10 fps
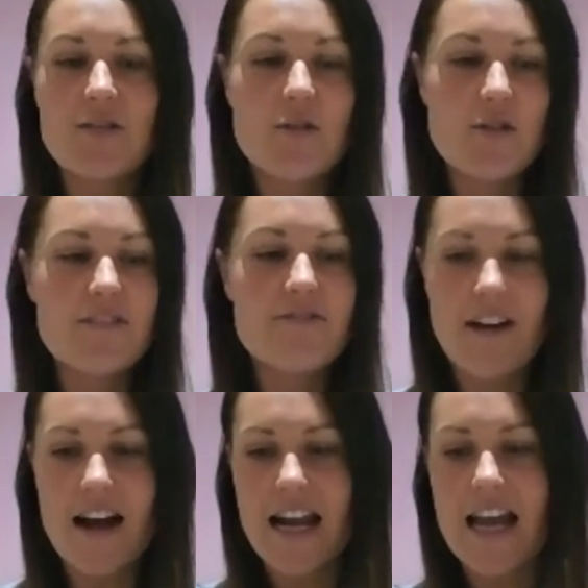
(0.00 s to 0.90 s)
all of
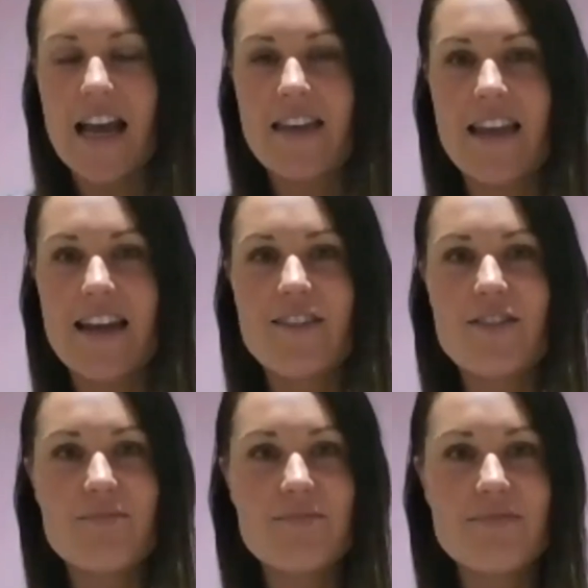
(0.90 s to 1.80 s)
Friday and
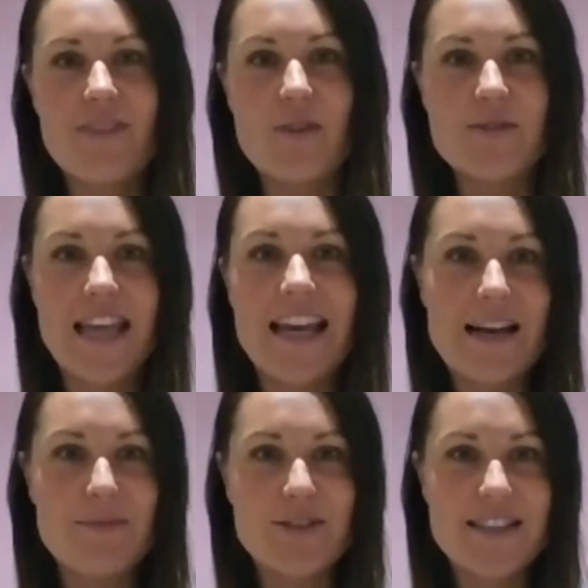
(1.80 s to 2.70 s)
then I was
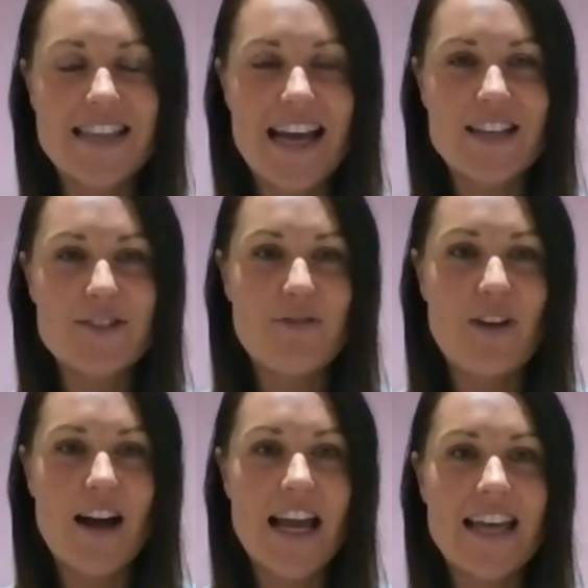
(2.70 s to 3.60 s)
getting up on stage
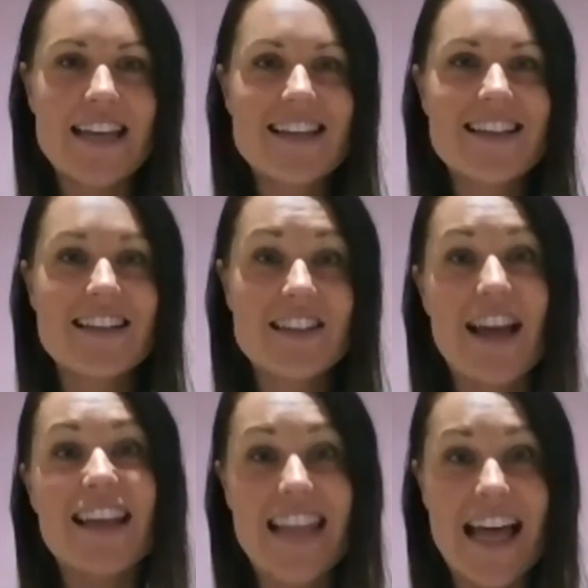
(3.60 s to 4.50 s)
Friday,
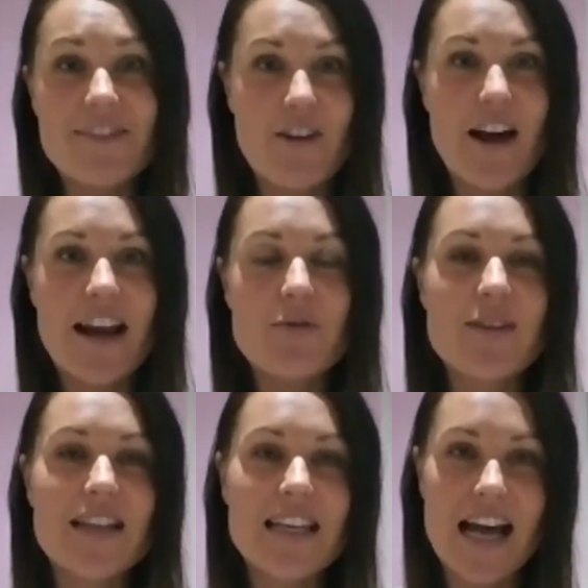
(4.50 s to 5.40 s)
like late Friday. We were
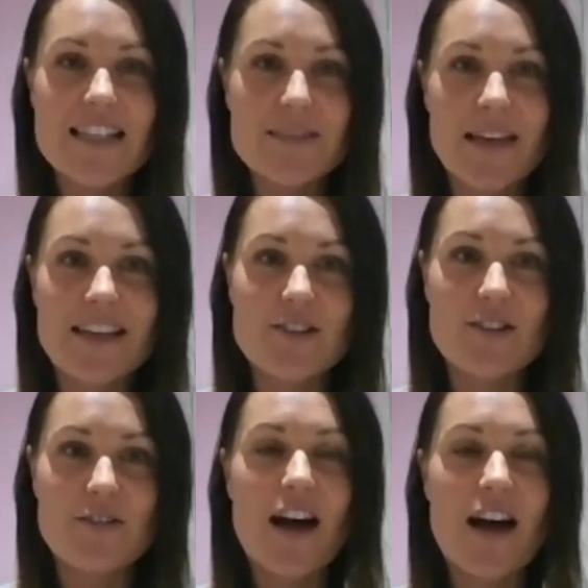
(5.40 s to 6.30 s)
the last speakers on
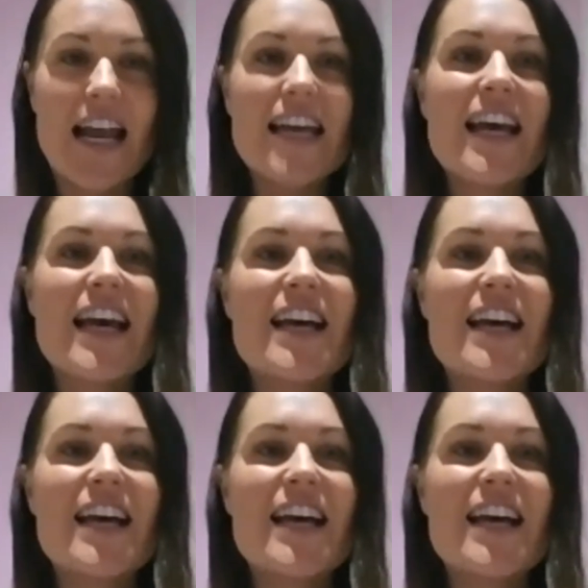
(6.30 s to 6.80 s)
the Friday.